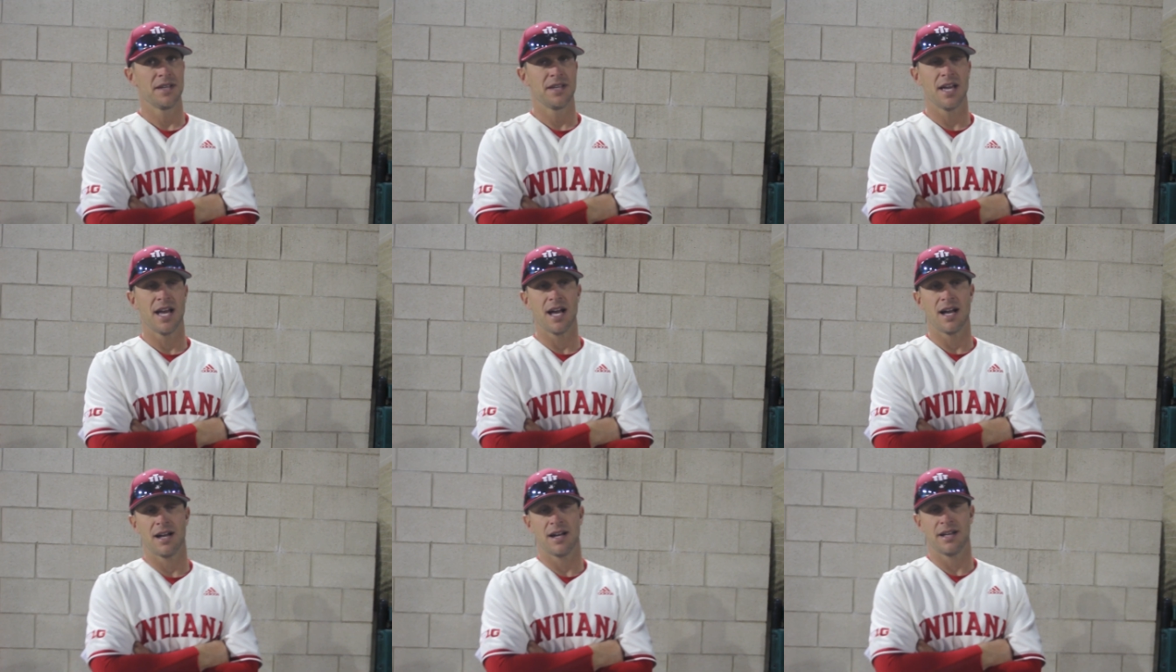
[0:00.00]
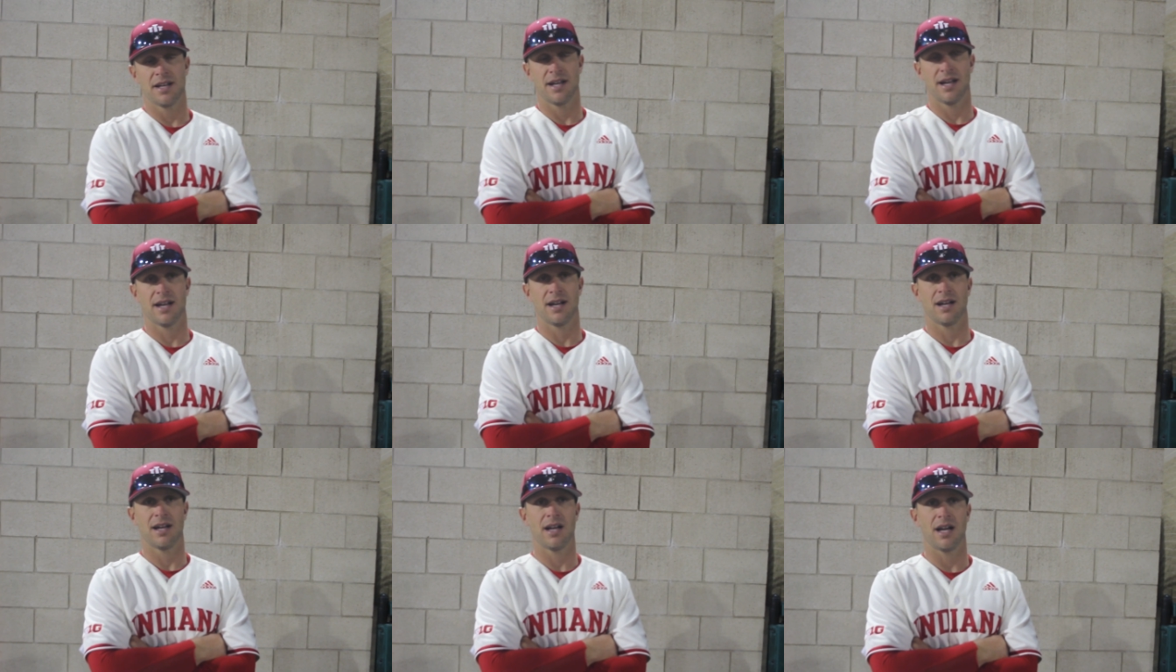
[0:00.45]

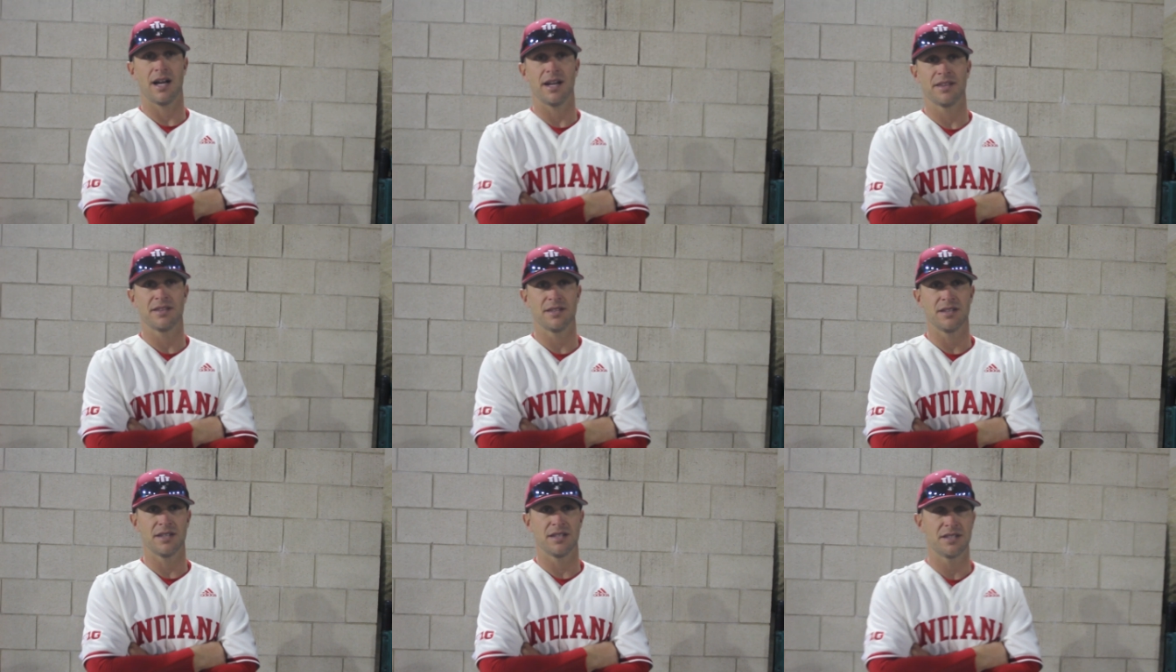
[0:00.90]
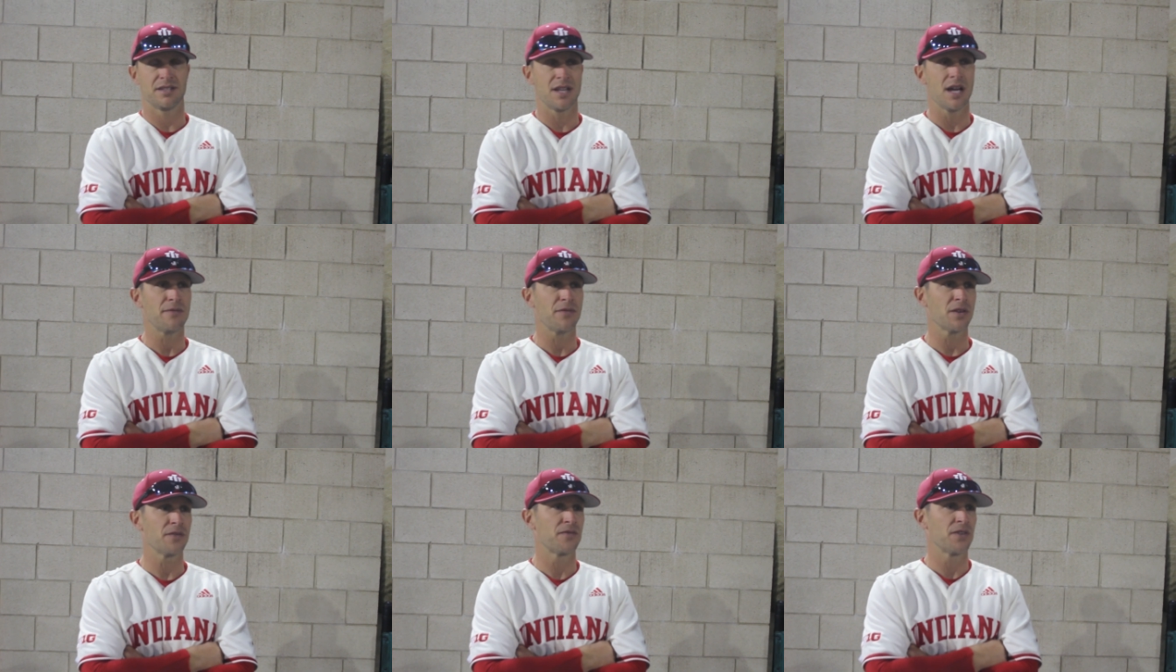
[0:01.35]
Yeah, he's
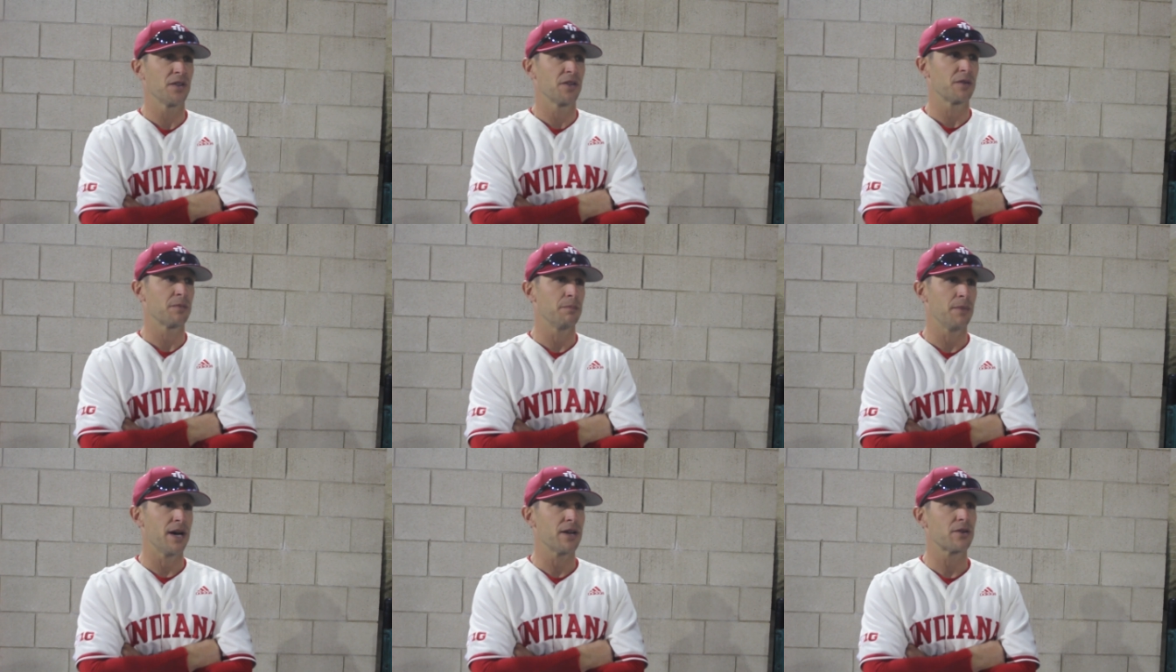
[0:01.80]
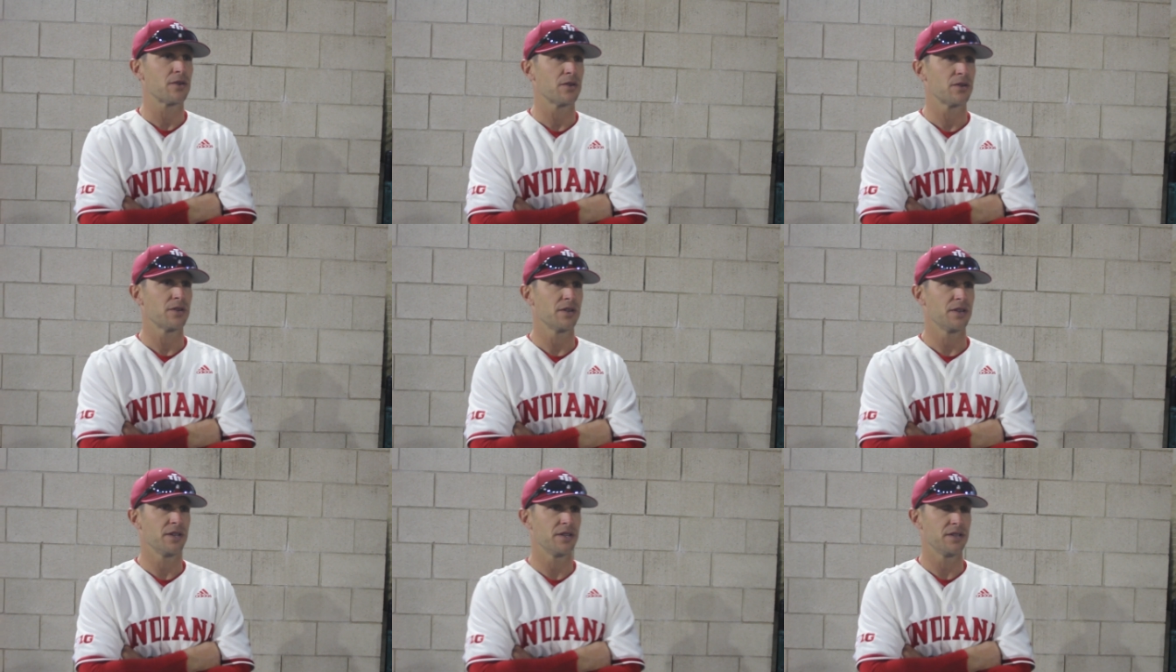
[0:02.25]
definitely feeling better.
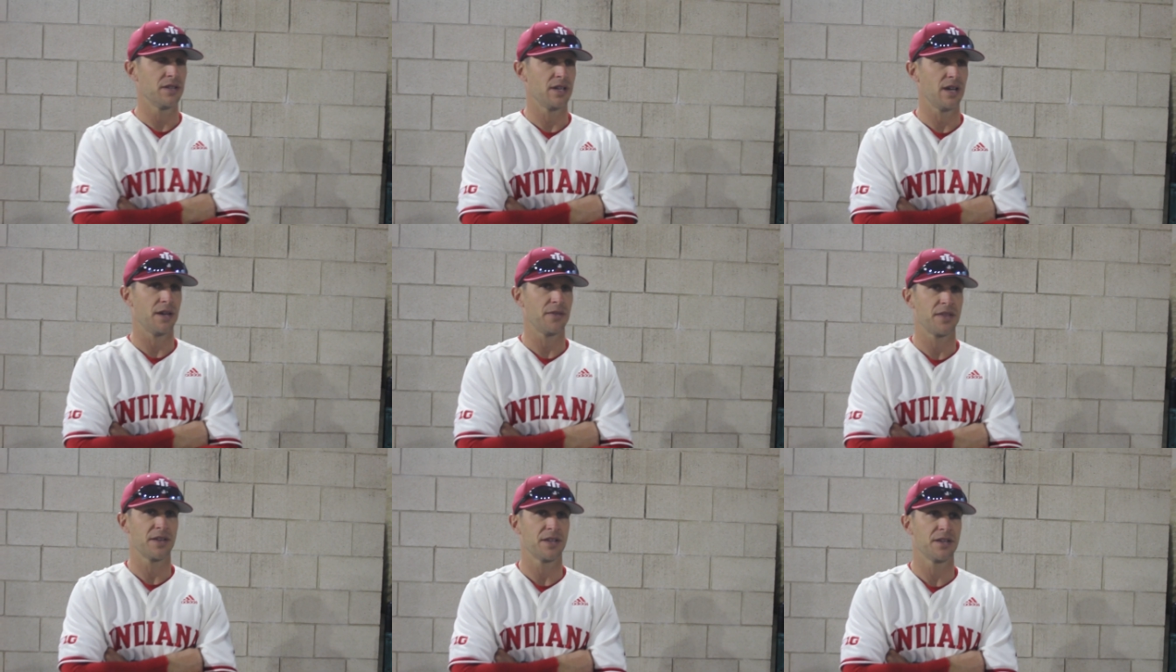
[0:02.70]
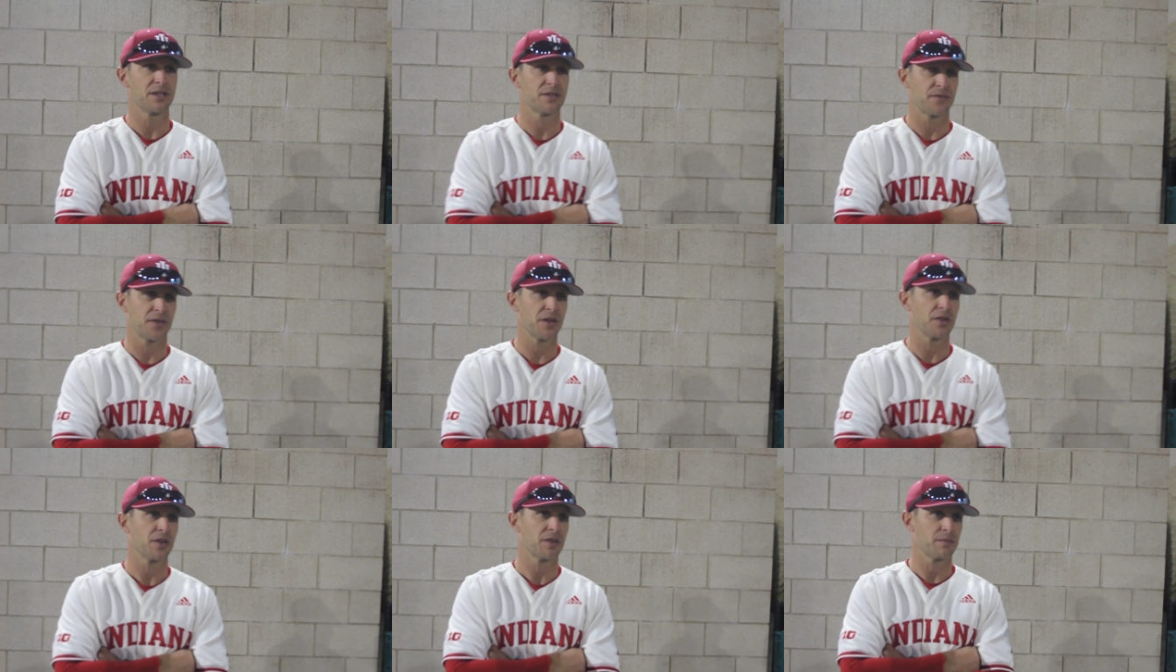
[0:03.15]
I think he's
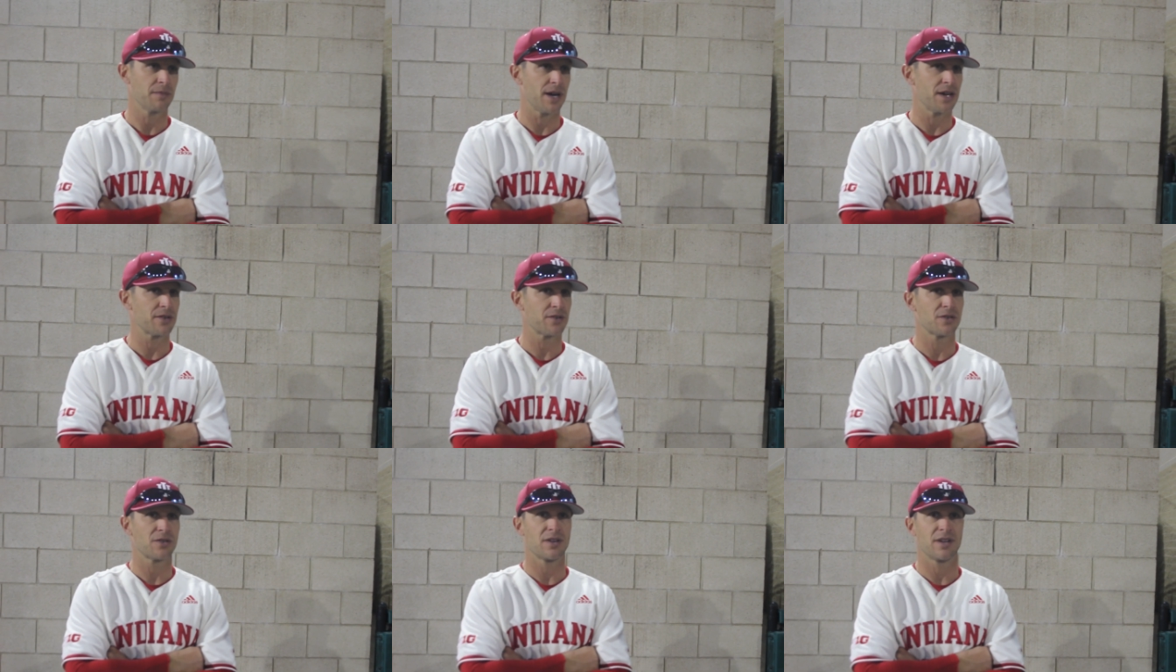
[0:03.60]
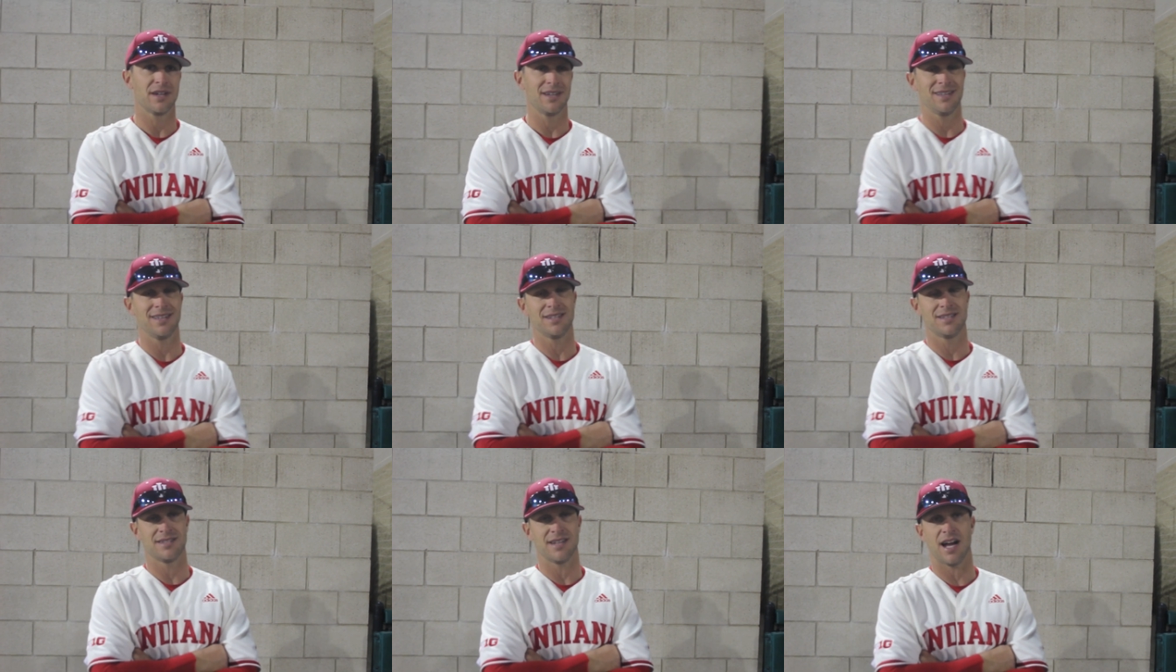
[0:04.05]
feeling better.
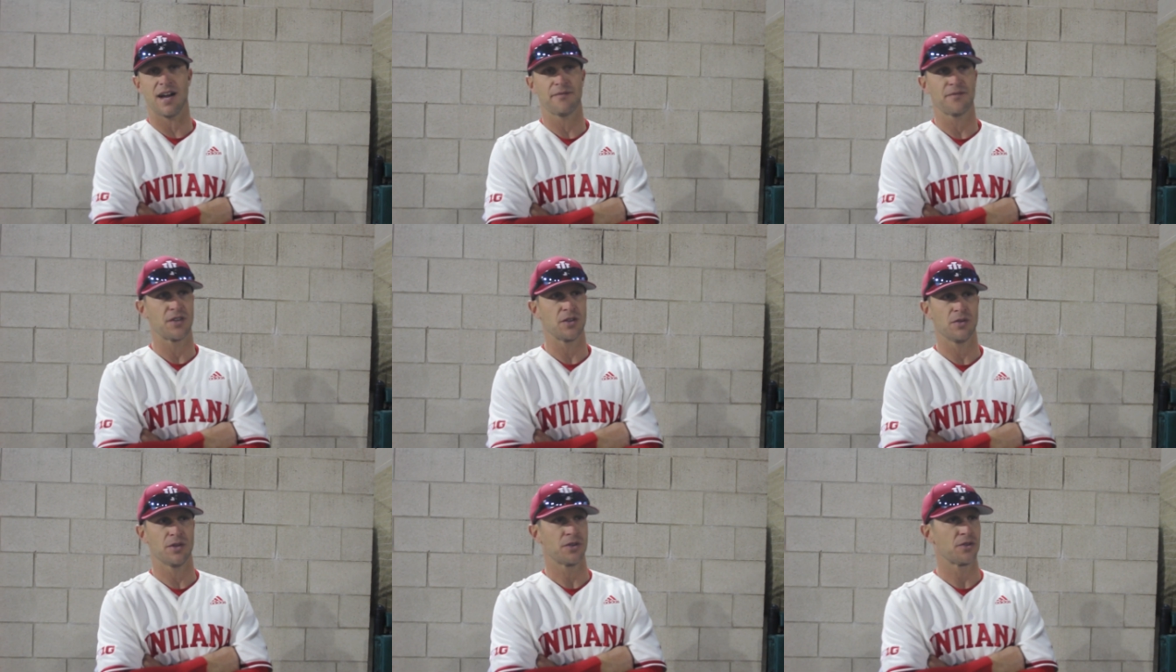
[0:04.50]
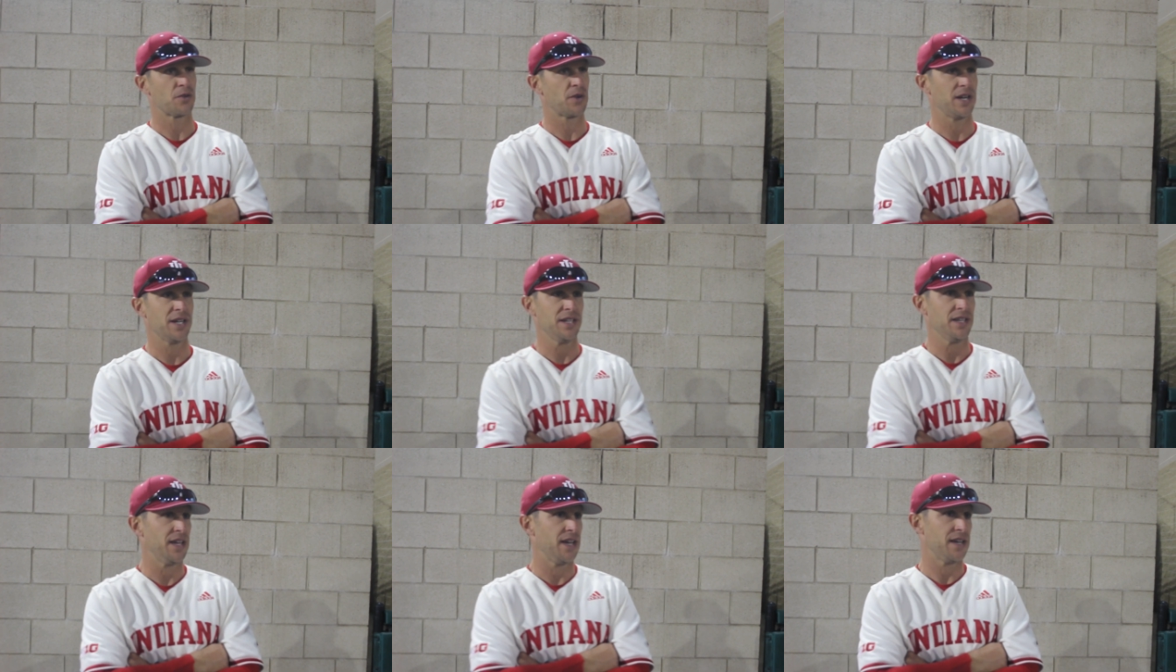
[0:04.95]
He's not feeling
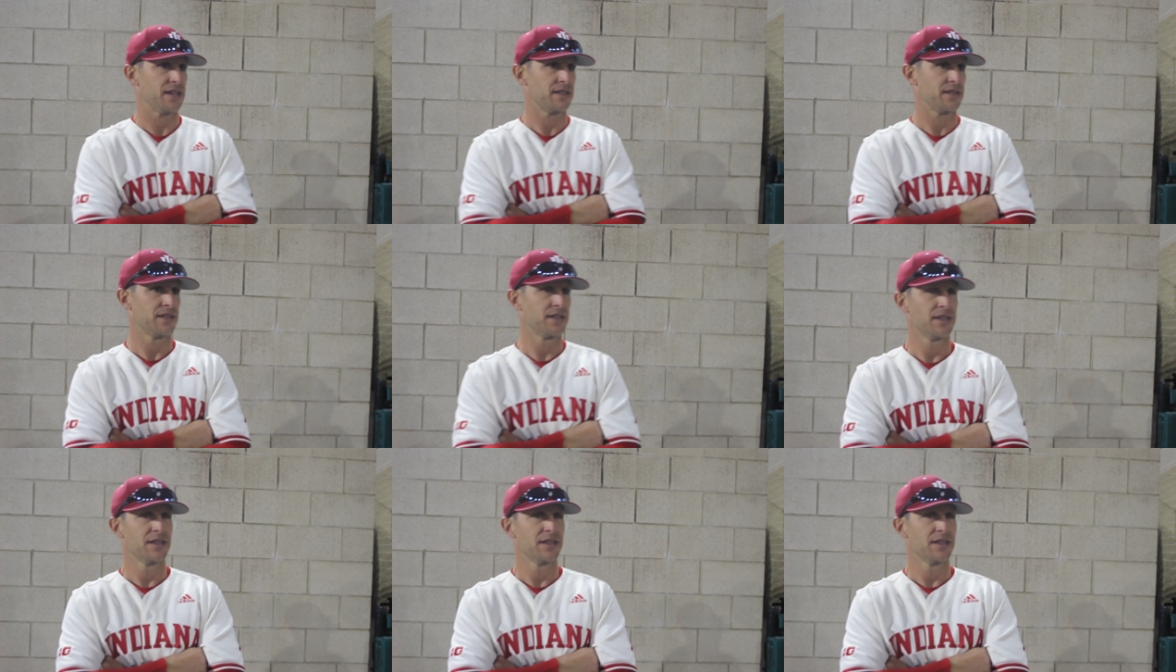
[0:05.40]
great yet.